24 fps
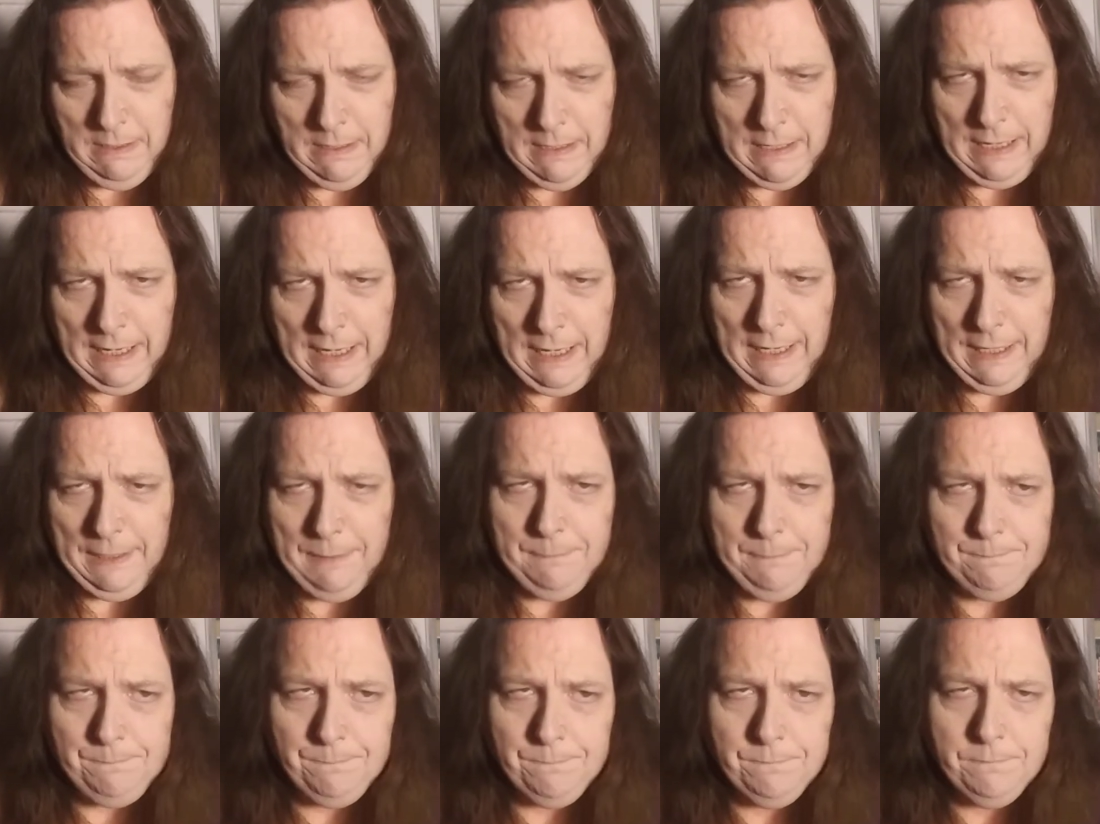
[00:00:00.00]

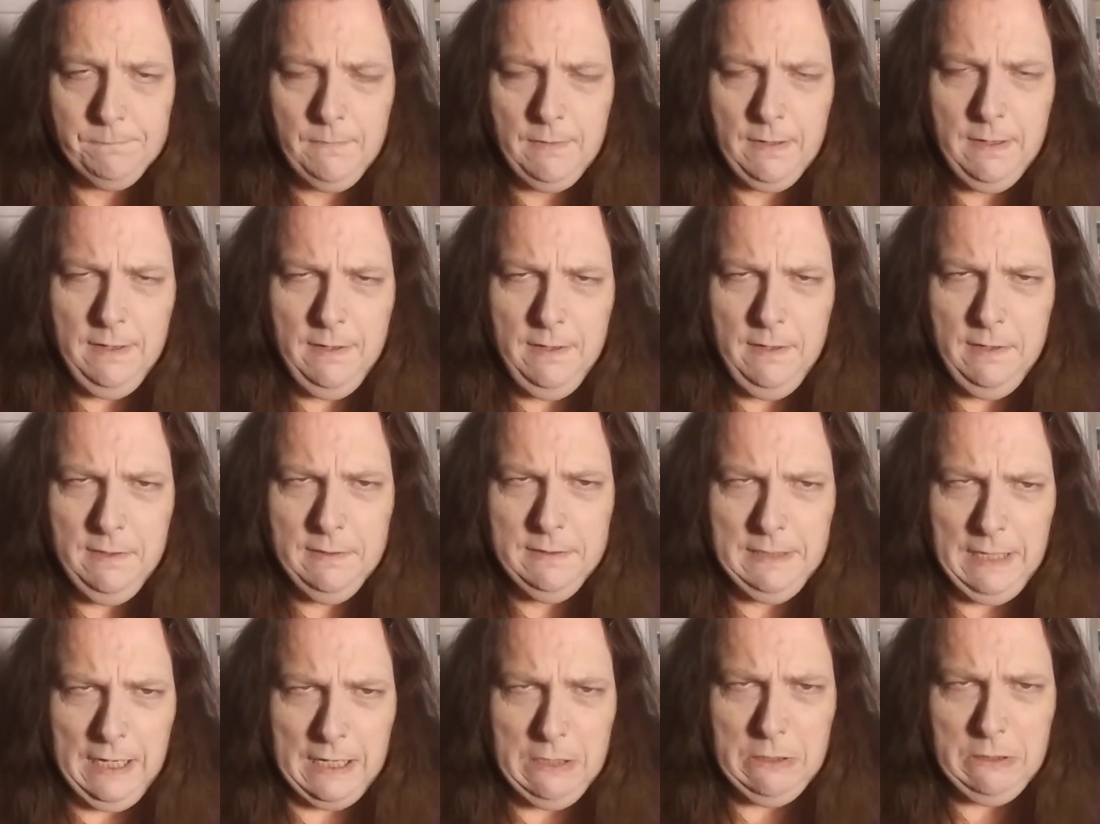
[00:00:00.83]
Okay,
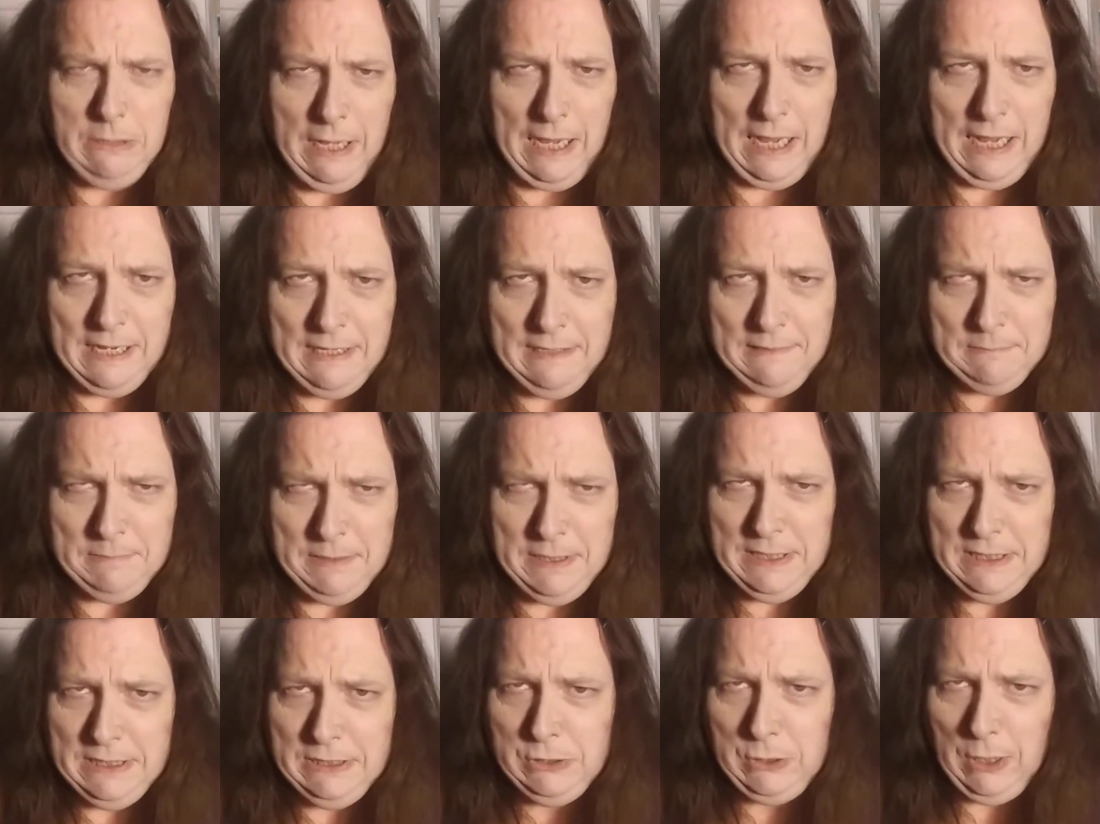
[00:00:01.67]
not a lot,
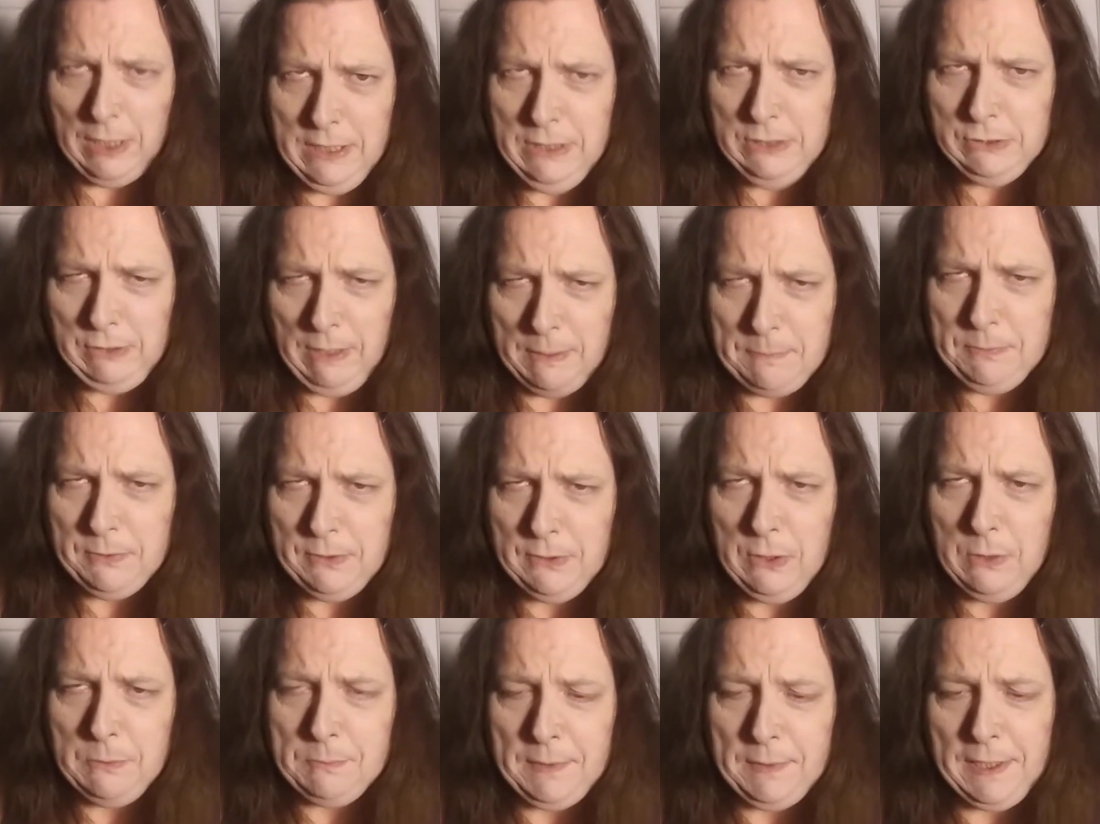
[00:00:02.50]
but it did drop a
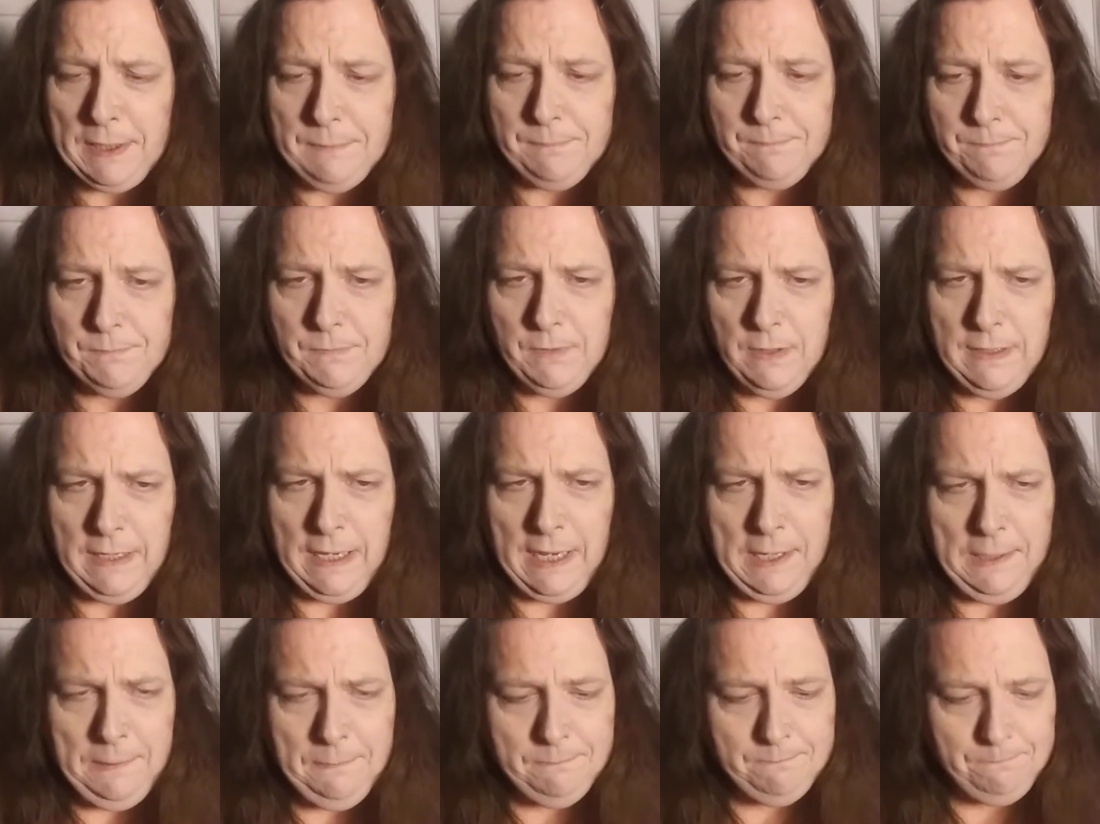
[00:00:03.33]
little bit.
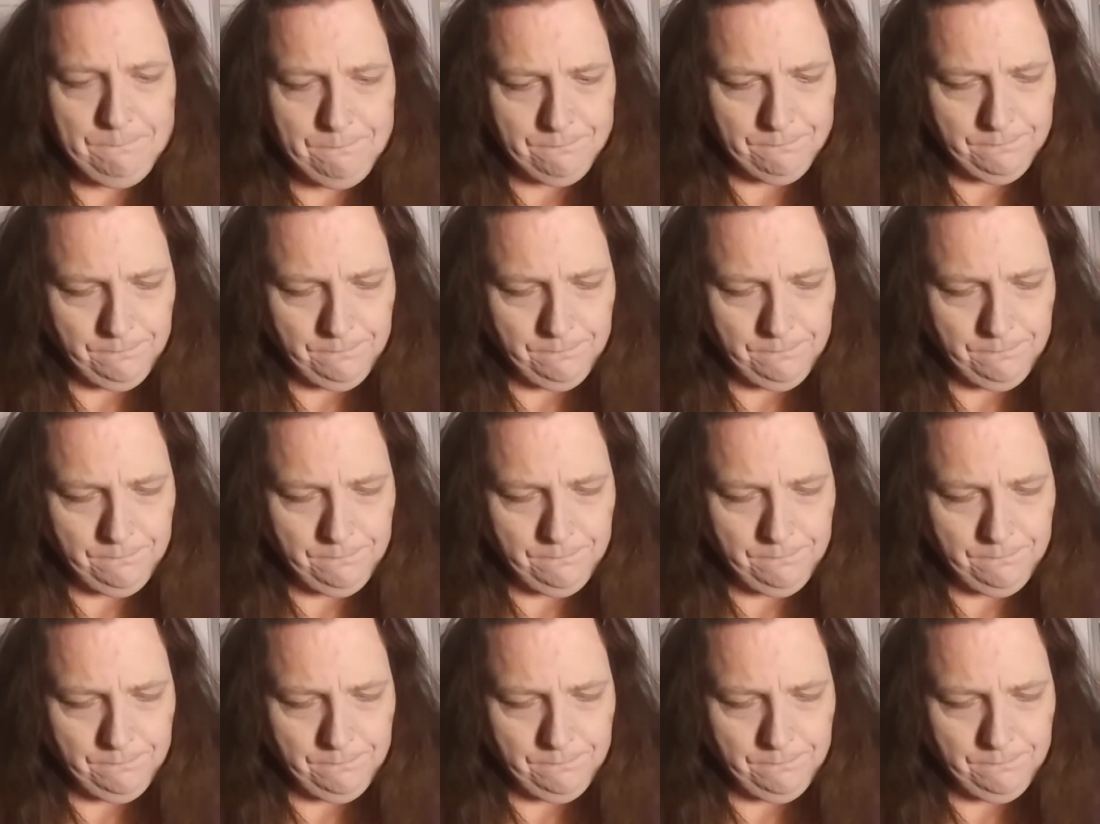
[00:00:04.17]
Okay.